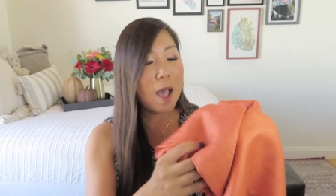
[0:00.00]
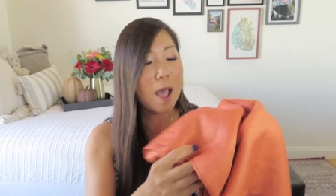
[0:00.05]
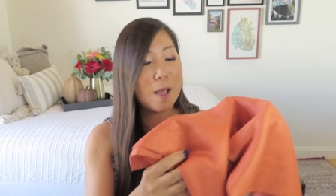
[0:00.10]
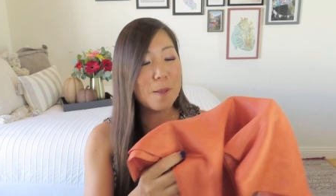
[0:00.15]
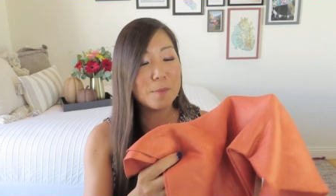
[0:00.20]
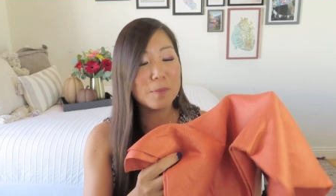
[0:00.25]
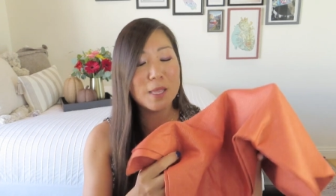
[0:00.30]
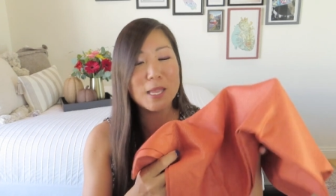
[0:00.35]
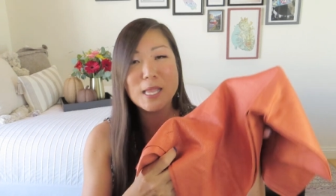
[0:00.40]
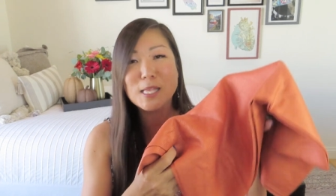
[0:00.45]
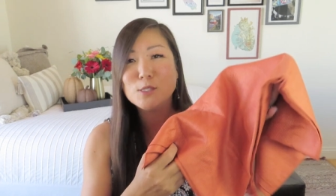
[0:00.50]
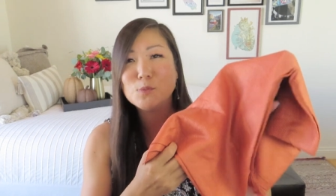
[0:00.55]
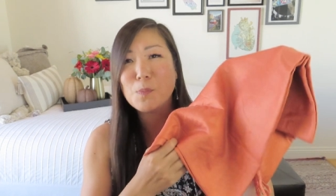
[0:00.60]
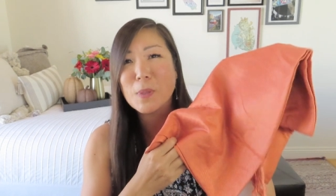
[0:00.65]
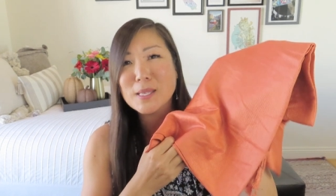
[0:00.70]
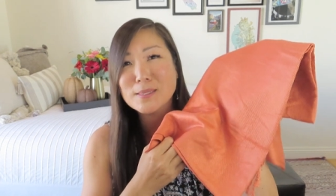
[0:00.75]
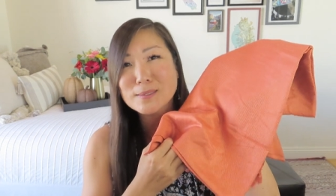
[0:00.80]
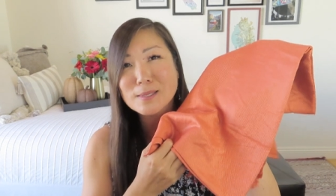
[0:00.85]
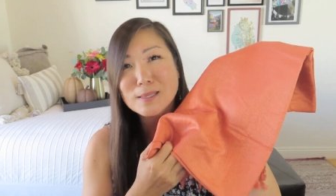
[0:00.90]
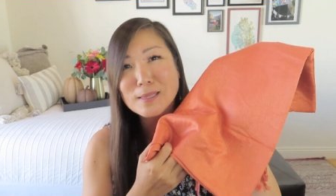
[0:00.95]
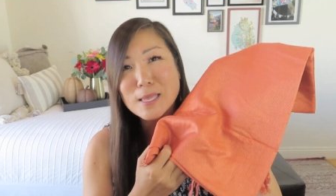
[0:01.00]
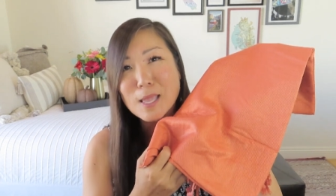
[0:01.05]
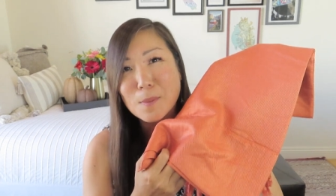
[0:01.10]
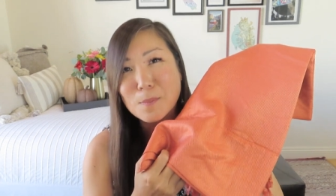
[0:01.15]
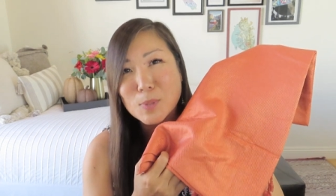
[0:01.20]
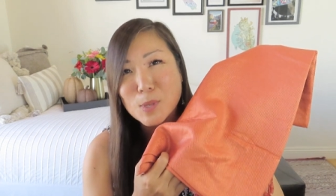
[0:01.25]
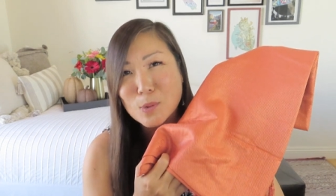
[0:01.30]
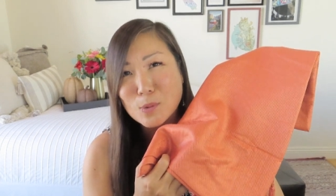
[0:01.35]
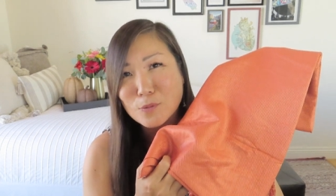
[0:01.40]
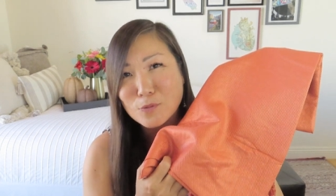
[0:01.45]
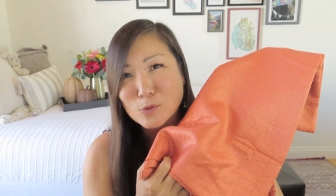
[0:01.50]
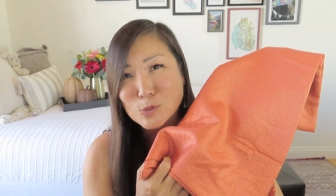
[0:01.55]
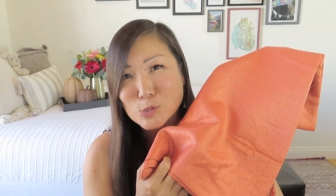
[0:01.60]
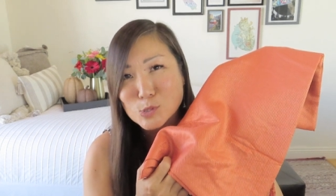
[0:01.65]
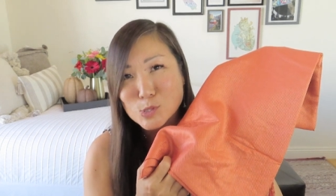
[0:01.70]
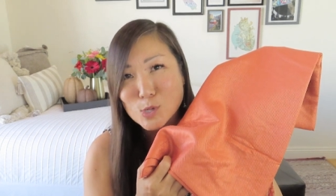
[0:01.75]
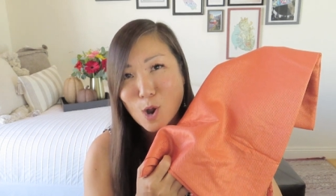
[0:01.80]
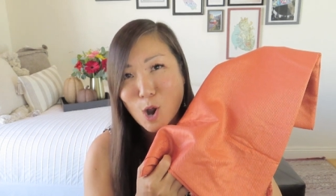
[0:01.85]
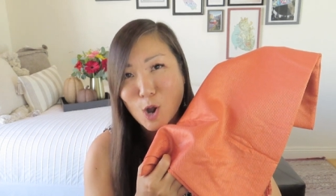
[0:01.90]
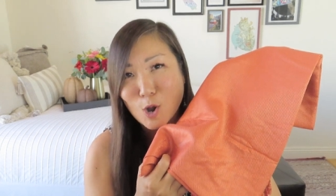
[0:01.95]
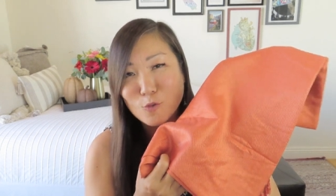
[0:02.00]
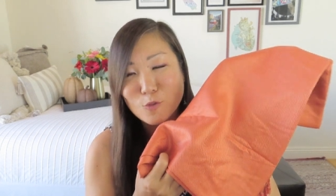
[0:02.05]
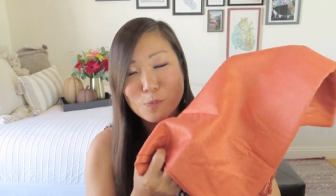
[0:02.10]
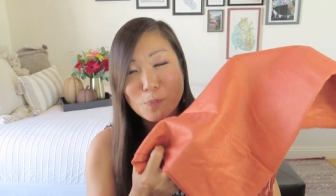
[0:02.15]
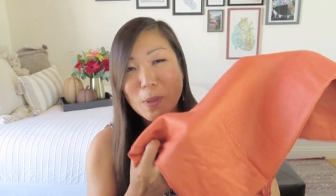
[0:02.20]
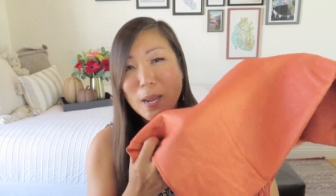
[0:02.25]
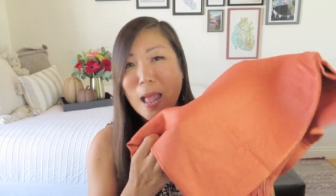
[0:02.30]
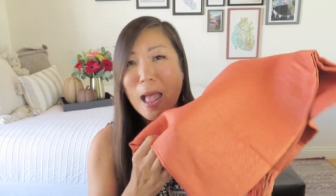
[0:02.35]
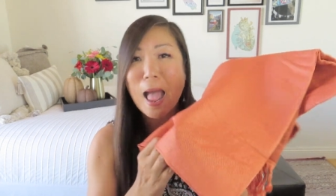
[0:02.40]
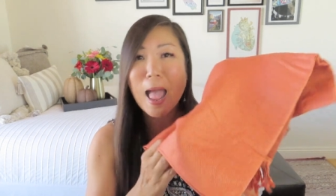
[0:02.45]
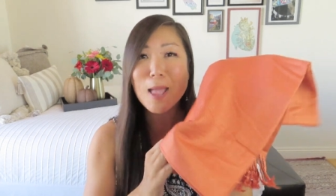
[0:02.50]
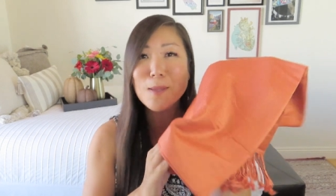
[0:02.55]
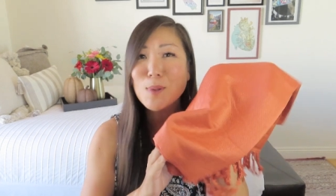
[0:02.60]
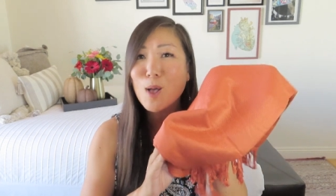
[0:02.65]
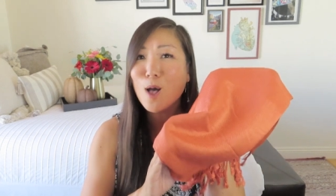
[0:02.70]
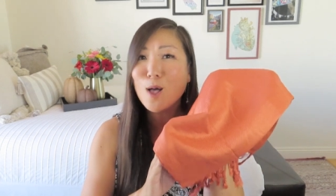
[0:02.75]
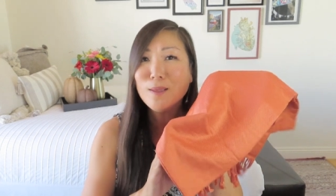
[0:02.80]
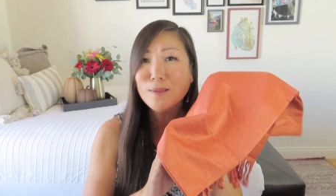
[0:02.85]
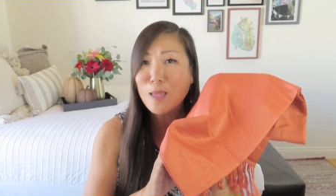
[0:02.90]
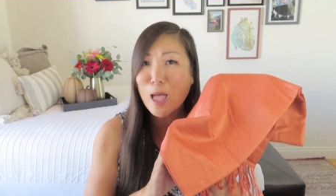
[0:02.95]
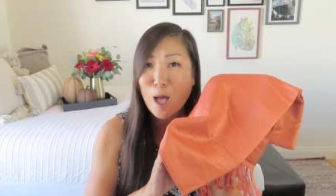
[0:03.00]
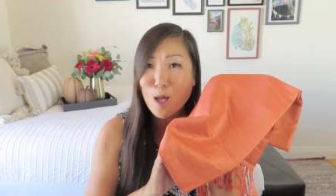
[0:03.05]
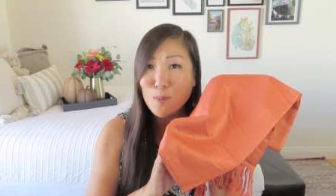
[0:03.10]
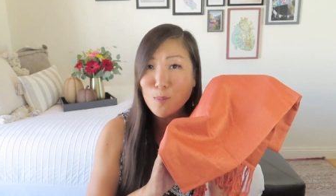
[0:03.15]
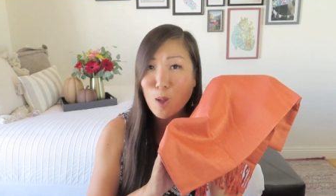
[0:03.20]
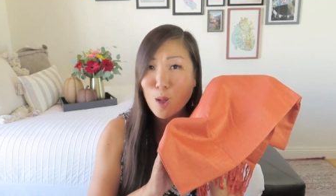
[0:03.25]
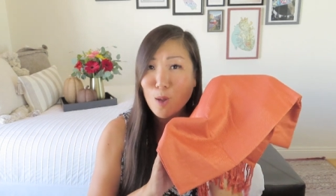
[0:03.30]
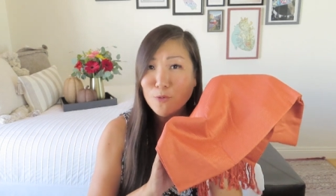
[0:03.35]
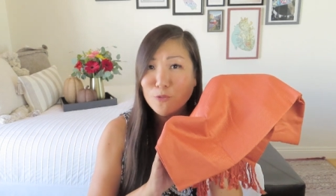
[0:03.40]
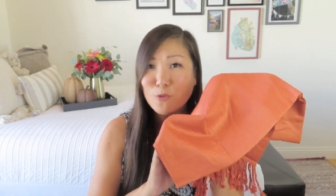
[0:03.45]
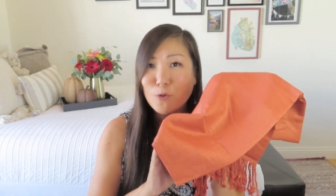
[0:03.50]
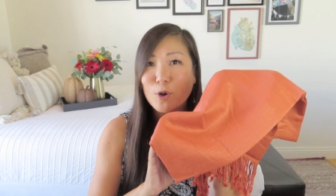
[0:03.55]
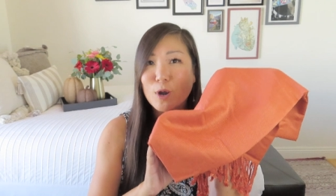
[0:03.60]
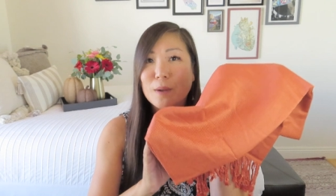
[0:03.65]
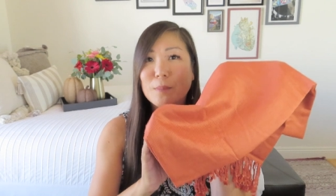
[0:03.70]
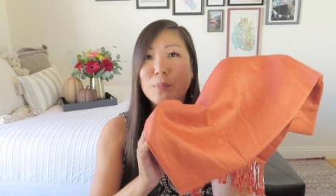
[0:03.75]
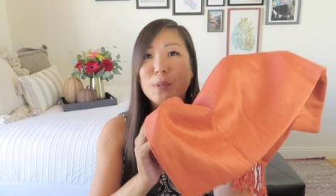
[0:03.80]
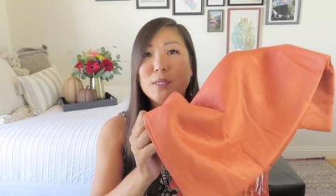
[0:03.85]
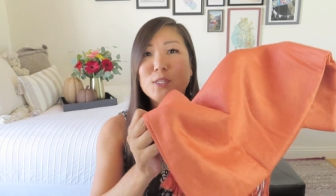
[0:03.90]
Um, It's basically a beautiful scarf, but I'm all, I'm all for it.